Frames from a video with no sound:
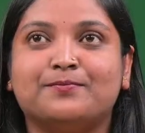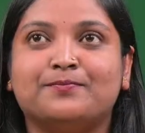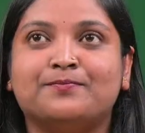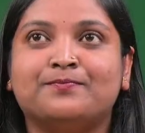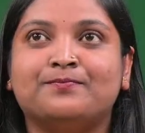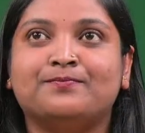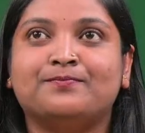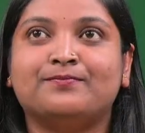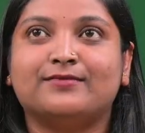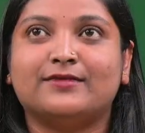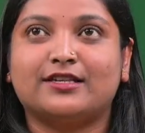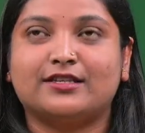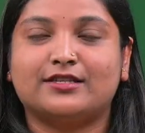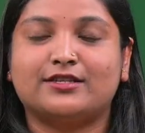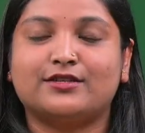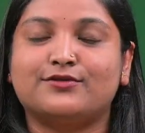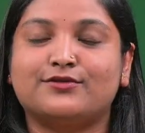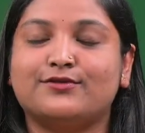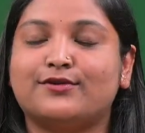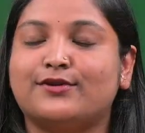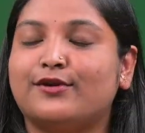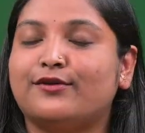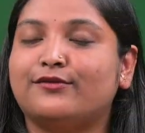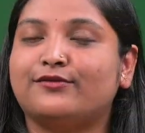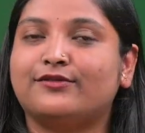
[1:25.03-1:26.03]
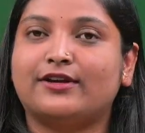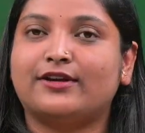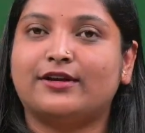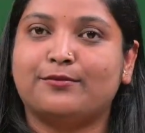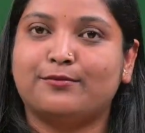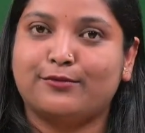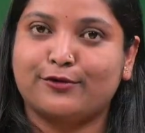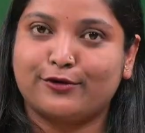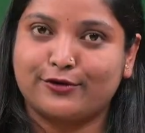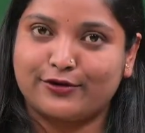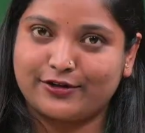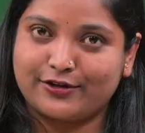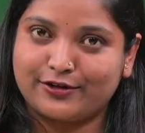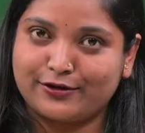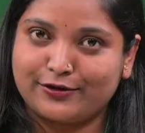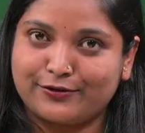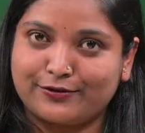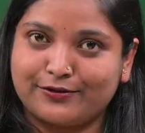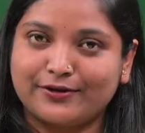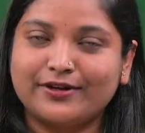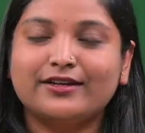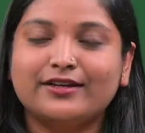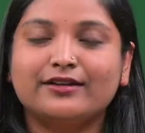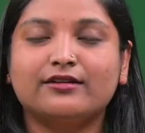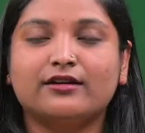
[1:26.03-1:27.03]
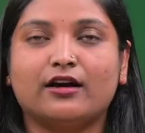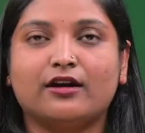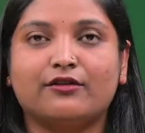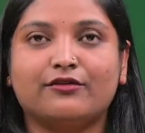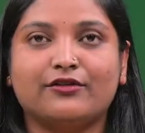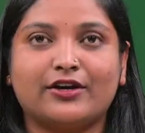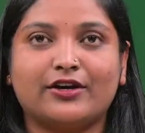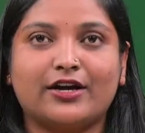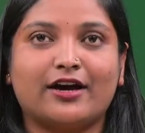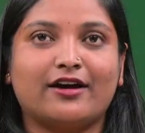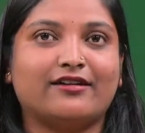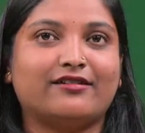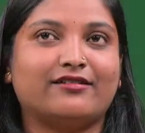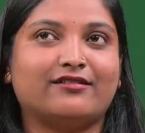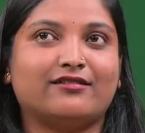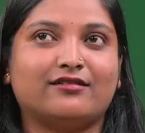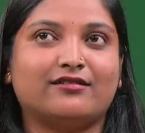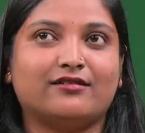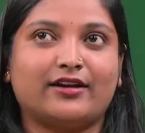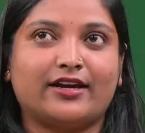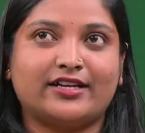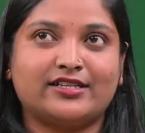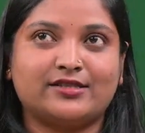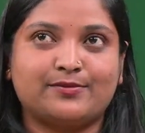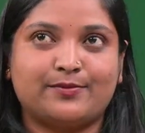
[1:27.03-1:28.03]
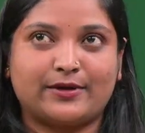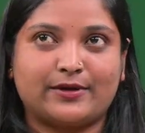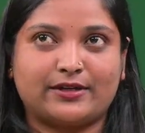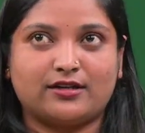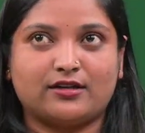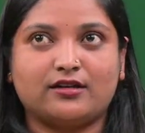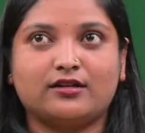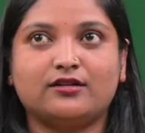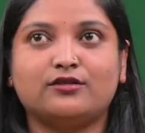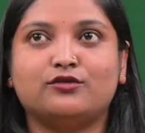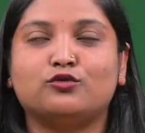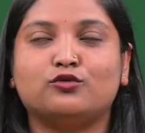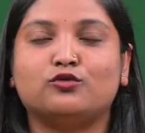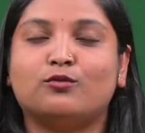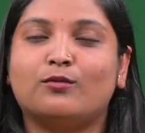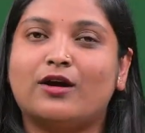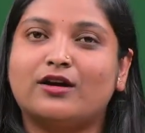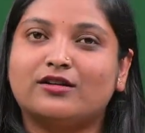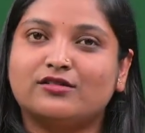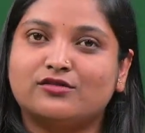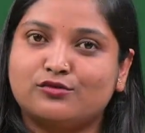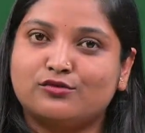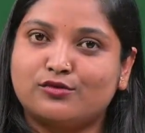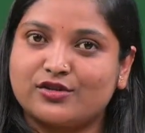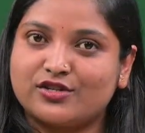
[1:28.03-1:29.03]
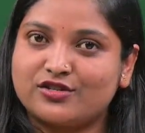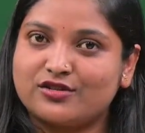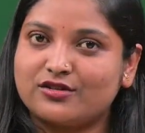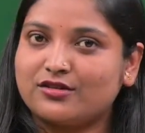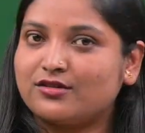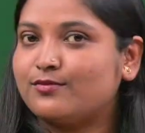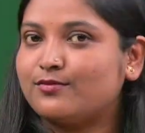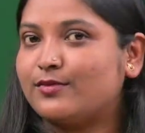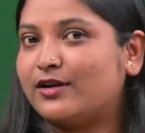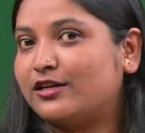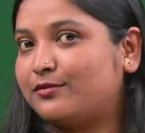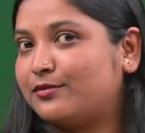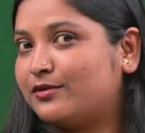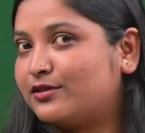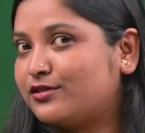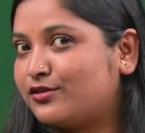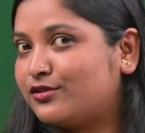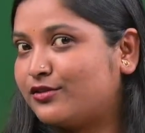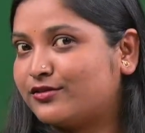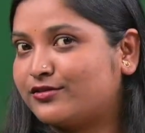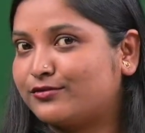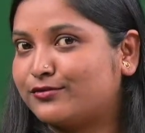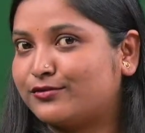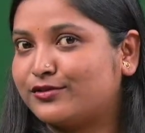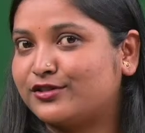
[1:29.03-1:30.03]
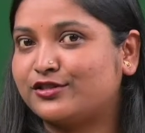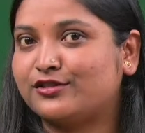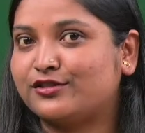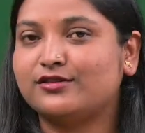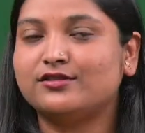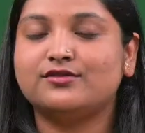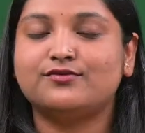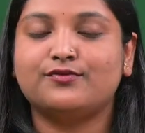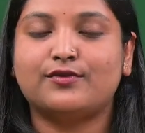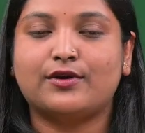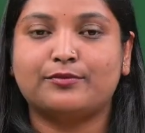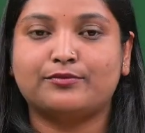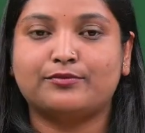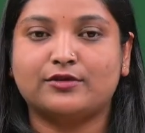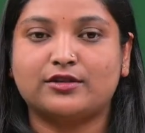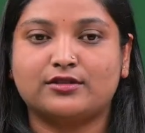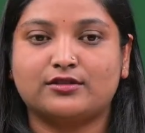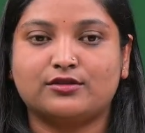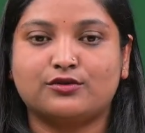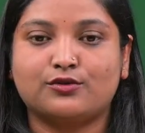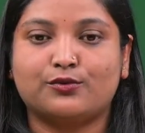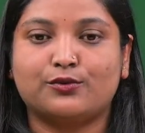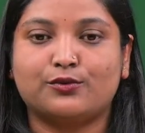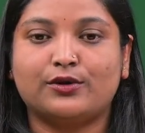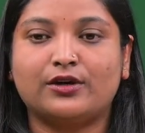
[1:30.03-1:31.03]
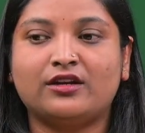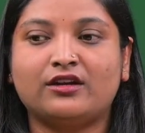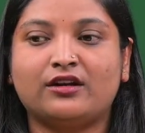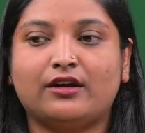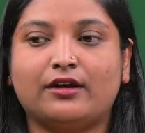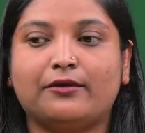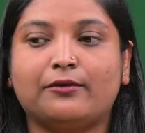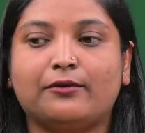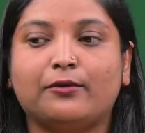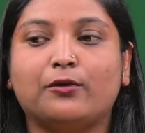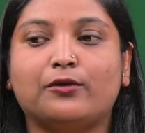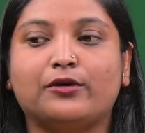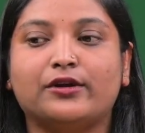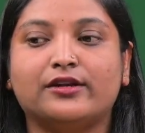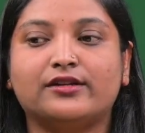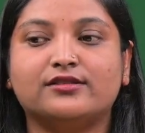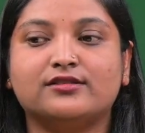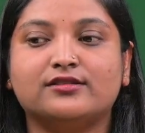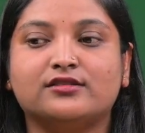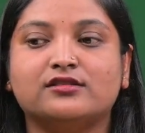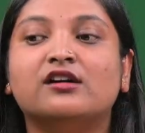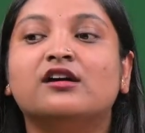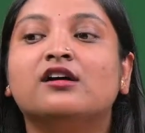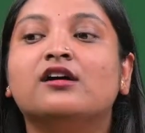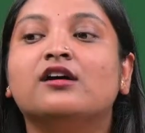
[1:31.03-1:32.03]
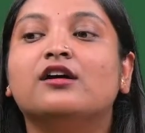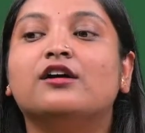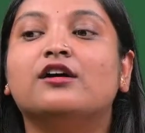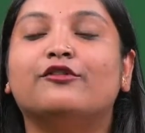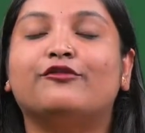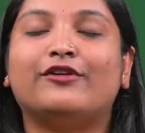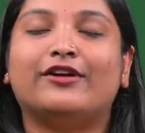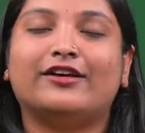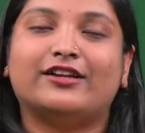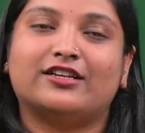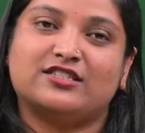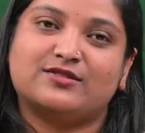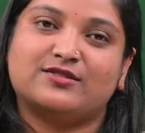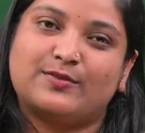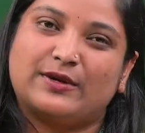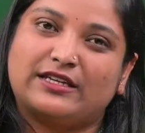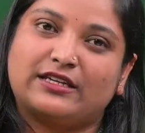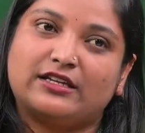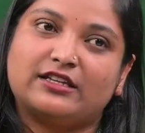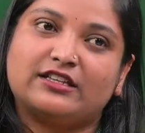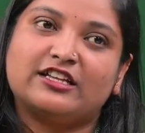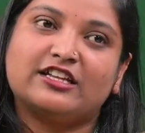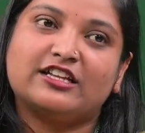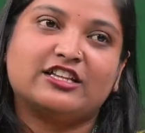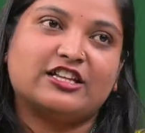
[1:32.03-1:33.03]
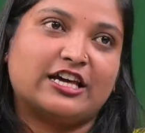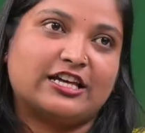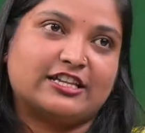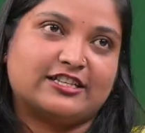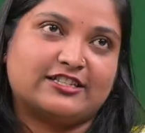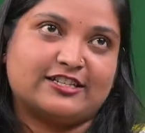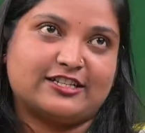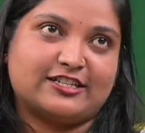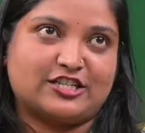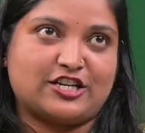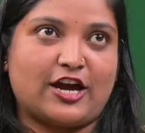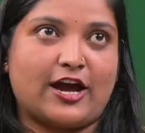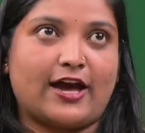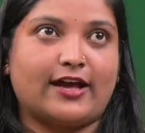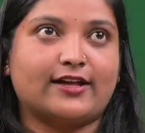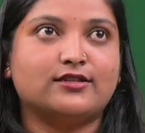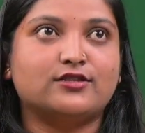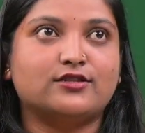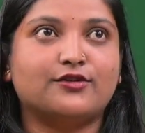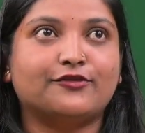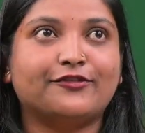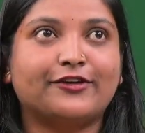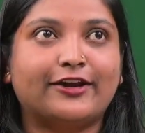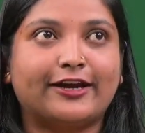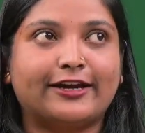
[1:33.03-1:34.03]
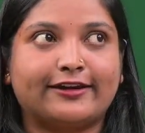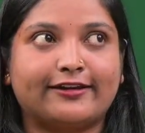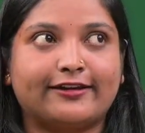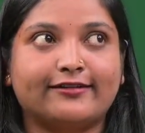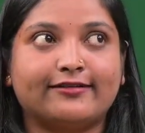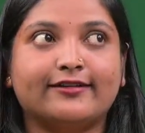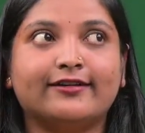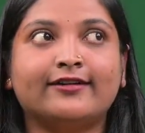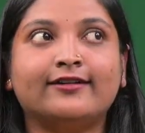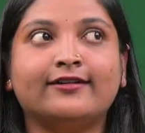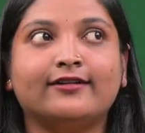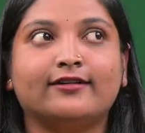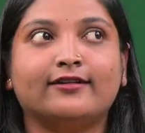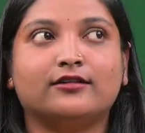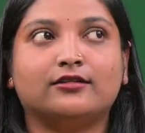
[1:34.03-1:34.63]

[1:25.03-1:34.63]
This is one of the important unit. We are expecting 2 marks questions, multiple choice questions from this unit, or else we are expecting that there is a chance of getting the